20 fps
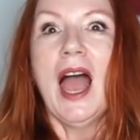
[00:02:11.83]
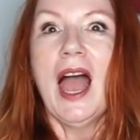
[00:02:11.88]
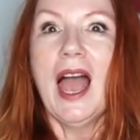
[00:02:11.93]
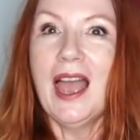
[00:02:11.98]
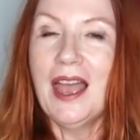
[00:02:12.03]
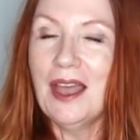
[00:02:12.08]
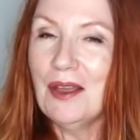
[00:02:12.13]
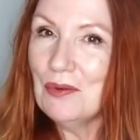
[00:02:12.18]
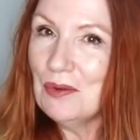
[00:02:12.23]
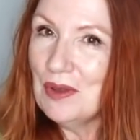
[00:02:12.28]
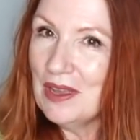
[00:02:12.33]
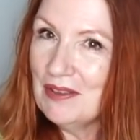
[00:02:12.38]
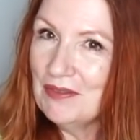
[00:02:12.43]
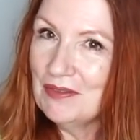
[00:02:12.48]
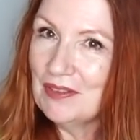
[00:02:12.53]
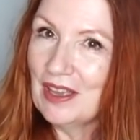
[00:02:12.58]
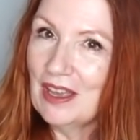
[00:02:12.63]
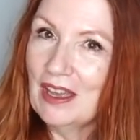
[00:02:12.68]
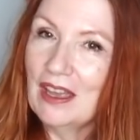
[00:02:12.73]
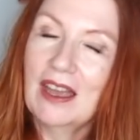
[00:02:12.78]

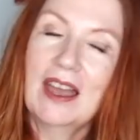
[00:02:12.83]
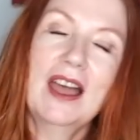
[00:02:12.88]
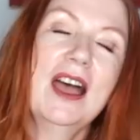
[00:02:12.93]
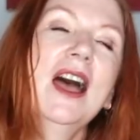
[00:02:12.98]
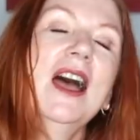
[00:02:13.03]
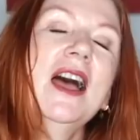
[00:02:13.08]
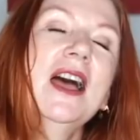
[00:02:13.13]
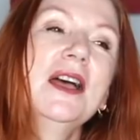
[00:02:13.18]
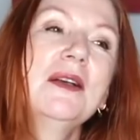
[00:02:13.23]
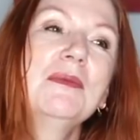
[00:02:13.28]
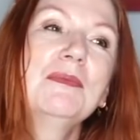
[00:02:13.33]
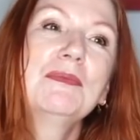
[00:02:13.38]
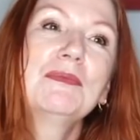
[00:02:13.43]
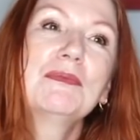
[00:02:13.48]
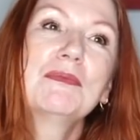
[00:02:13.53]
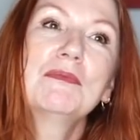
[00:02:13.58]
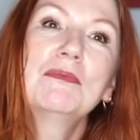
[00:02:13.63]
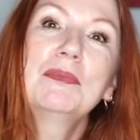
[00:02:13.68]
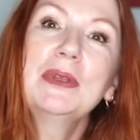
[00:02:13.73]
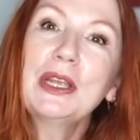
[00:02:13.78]
However,
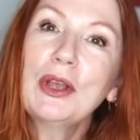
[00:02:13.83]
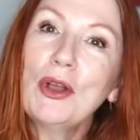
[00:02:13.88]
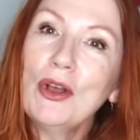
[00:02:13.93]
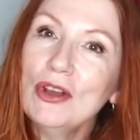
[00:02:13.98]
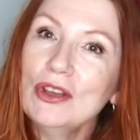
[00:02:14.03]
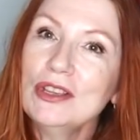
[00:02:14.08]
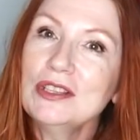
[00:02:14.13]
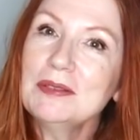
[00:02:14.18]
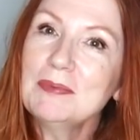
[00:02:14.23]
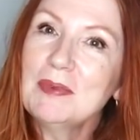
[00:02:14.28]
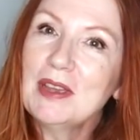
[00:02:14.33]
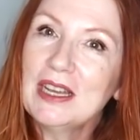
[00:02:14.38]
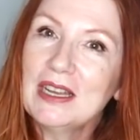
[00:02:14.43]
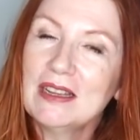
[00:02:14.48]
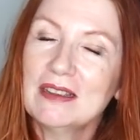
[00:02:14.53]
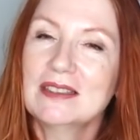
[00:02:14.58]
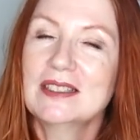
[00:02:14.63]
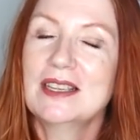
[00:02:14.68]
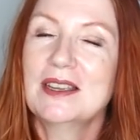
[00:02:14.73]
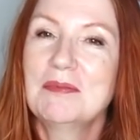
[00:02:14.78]
because my
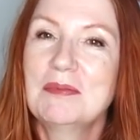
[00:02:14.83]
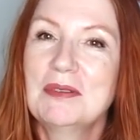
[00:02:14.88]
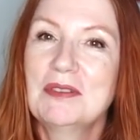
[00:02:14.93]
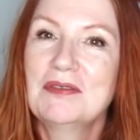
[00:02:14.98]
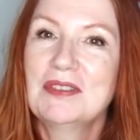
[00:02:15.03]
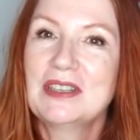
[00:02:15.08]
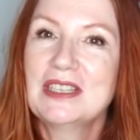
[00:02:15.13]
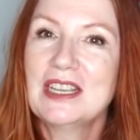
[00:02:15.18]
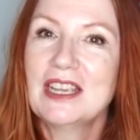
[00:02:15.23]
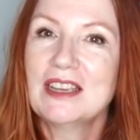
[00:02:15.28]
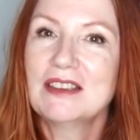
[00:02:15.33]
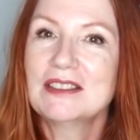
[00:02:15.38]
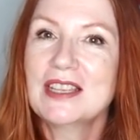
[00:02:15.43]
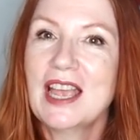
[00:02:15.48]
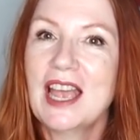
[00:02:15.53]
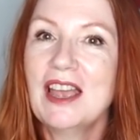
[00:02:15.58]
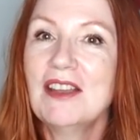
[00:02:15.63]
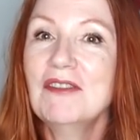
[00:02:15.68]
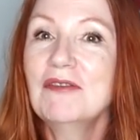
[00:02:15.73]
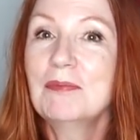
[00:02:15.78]
last couple of videos
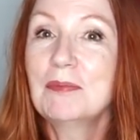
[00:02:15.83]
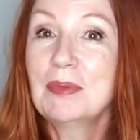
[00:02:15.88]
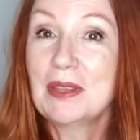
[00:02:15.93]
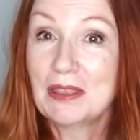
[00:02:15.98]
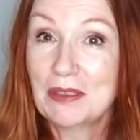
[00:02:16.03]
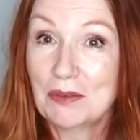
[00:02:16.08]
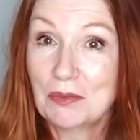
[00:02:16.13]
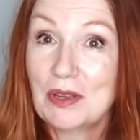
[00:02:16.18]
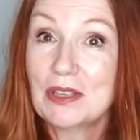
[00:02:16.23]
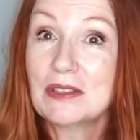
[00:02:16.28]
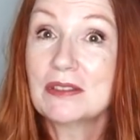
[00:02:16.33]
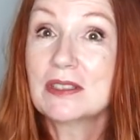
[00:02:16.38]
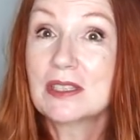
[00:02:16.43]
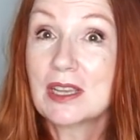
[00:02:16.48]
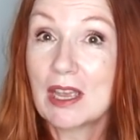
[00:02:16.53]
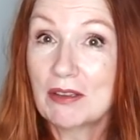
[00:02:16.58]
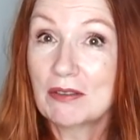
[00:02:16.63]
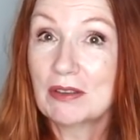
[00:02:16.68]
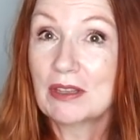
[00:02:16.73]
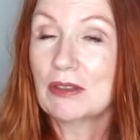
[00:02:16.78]
have been the ones
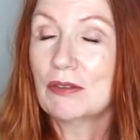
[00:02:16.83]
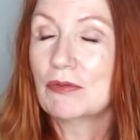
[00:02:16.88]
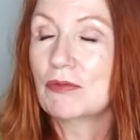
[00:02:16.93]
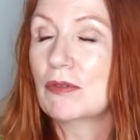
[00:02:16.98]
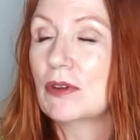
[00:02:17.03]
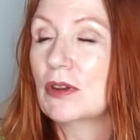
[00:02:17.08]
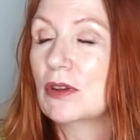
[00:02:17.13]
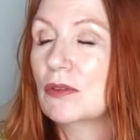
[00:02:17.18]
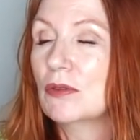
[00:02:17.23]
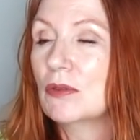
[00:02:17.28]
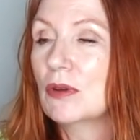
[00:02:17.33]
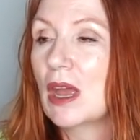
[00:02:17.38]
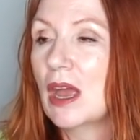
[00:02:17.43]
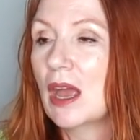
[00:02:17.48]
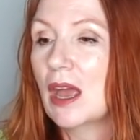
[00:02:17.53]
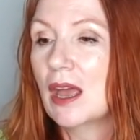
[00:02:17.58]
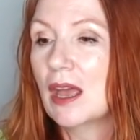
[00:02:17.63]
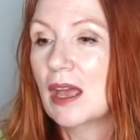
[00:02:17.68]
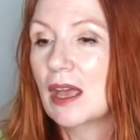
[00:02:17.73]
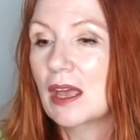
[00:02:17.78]
going through
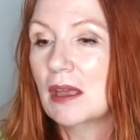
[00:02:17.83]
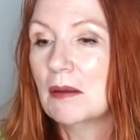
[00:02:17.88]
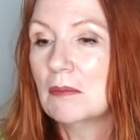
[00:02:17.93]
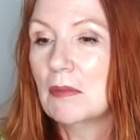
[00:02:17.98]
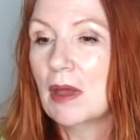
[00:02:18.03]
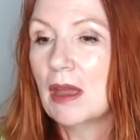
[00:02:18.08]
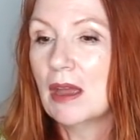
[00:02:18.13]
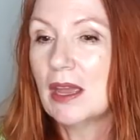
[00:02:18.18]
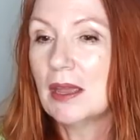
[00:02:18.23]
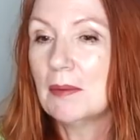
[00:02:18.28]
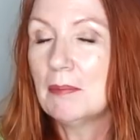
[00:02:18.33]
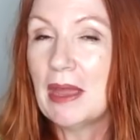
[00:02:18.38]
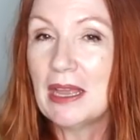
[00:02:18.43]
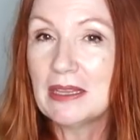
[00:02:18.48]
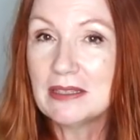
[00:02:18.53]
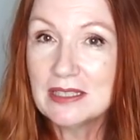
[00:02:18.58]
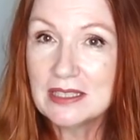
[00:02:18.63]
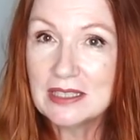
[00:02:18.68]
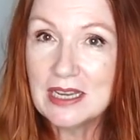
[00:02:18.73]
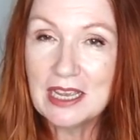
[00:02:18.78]
my
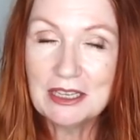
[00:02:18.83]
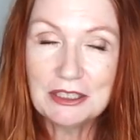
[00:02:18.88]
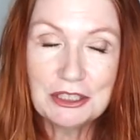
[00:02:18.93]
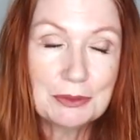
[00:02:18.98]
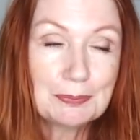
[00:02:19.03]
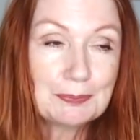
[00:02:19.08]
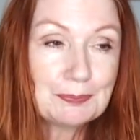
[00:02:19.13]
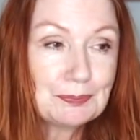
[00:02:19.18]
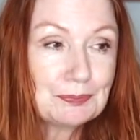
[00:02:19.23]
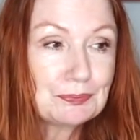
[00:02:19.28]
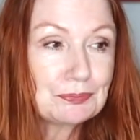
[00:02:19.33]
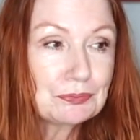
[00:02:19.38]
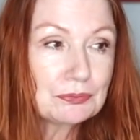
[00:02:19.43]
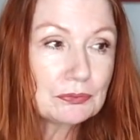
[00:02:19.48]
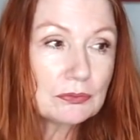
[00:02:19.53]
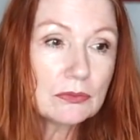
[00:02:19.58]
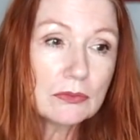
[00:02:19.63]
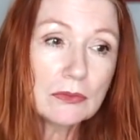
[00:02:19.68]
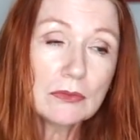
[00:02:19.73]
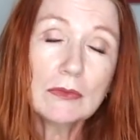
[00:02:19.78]
pattern stash,
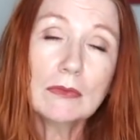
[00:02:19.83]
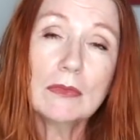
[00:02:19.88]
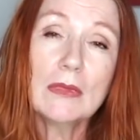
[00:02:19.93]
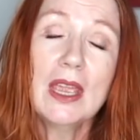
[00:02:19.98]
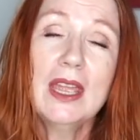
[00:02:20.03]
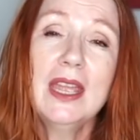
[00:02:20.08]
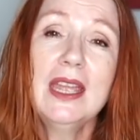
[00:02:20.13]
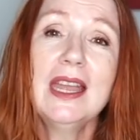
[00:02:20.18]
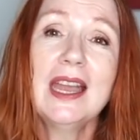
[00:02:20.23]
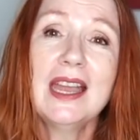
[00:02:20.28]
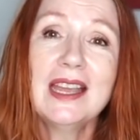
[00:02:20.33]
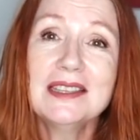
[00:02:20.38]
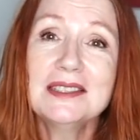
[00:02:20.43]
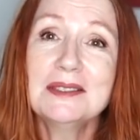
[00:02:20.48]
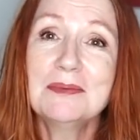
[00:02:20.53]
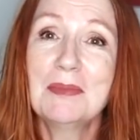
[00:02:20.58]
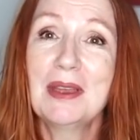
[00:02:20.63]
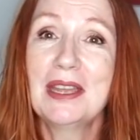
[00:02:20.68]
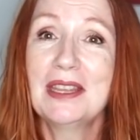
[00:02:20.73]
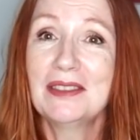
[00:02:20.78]
it
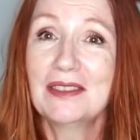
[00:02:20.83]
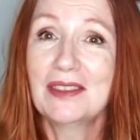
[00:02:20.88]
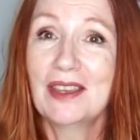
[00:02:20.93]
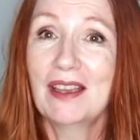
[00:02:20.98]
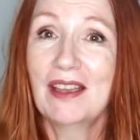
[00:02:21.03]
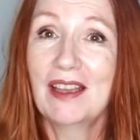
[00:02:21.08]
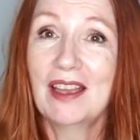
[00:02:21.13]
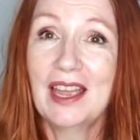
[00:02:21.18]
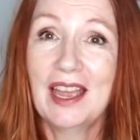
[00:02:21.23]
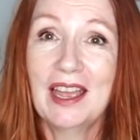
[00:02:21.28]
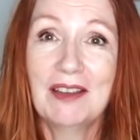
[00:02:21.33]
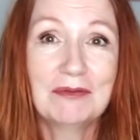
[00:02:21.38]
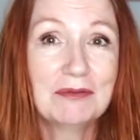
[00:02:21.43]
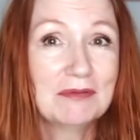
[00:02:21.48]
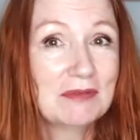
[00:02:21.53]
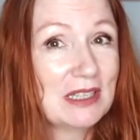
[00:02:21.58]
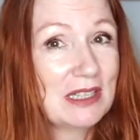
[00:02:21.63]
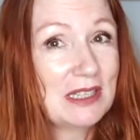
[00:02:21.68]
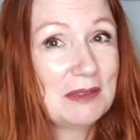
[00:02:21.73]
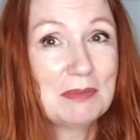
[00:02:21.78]
has meant that I
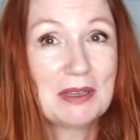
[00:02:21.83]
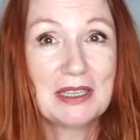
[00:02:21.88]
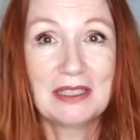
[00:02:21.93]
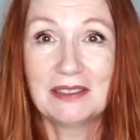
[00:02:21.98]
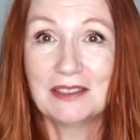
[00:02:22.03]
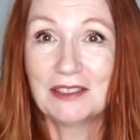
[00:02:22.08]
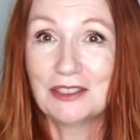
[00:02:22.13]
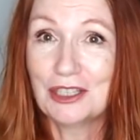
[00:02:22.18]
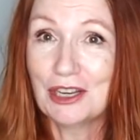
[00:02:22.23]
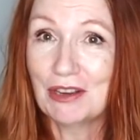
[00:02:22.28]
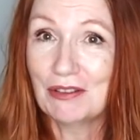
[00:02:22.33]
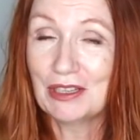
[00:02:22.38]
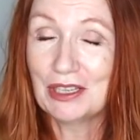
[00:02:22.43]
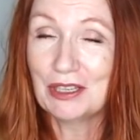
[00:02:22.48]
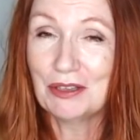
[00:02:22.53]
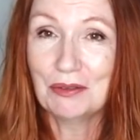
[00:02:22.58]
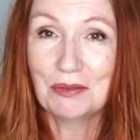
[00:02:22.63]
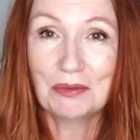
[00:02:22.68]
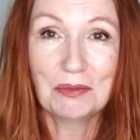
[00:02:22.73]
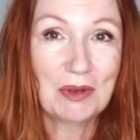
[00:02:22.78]
haven't really been showing
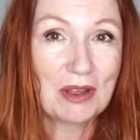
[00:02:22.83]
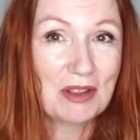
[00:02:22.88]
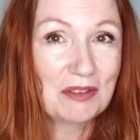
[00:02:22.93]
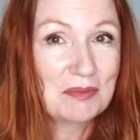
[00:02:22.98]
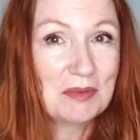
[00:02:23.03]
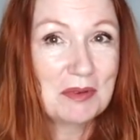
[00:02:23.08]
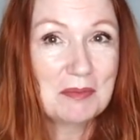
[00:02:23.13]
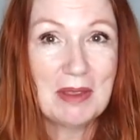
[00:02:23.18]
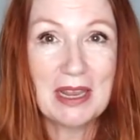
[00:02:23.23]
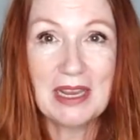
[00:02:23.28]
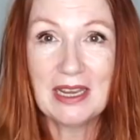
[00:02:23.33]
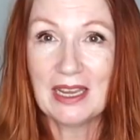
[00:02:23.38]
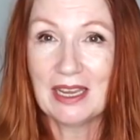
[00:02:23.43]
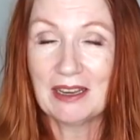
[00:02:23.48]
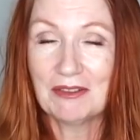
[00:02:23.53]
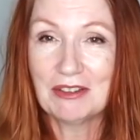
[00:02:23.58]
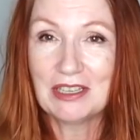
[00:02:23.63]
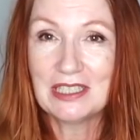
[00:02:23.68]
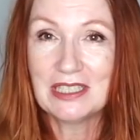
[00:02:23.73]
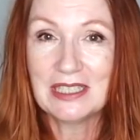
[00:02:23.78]
you what I've been
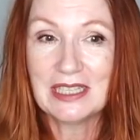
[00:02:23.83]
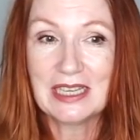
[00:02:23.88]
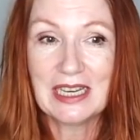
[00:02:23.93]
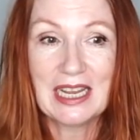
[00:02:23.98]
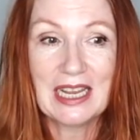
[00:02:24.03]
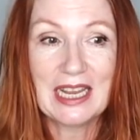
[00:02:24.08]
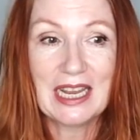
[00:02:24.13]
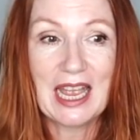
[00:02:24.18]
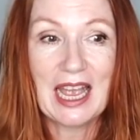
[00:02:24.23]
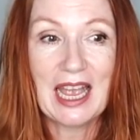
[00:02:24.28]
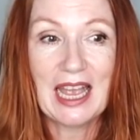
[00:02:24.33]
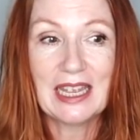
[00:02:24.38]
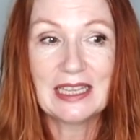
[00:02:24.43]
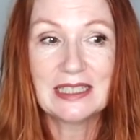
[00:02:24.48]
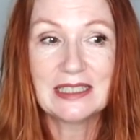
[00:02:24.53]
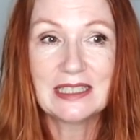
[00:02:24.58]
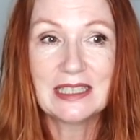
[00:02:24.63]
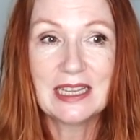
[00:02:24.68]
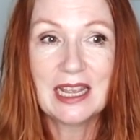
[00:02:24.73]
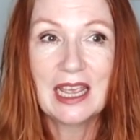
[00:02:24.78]
making recently,
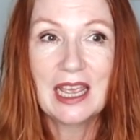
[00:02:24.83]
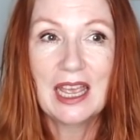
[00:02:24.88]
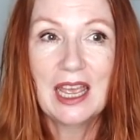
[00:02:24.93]
and